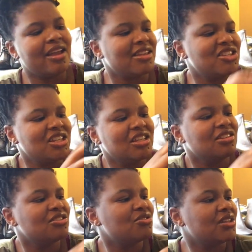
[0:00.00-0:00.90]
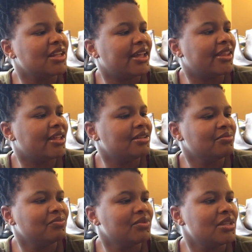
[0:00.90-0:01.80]
etching into the leather
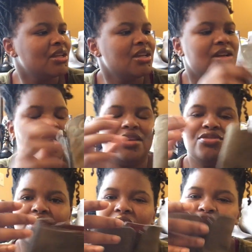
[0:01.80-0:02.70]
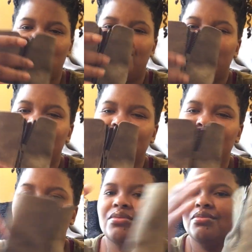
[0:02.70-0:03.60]
and you can open
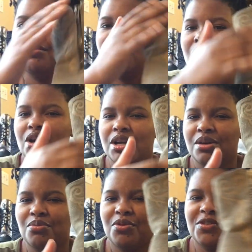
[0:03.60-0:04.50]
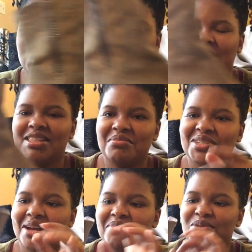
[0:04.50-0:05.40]
them both sides.
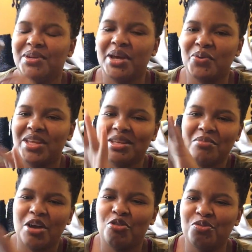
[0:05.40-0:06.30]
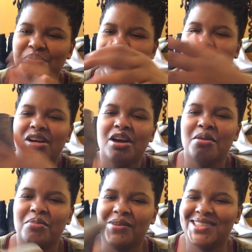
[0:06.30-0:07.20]
Sometimes when I wear them I open
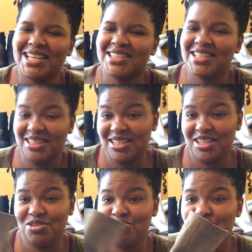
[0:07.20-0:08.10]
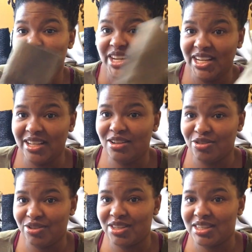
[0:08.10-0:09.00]
both sides and it really
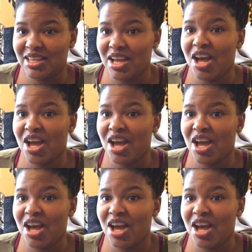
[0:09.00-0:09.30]
looks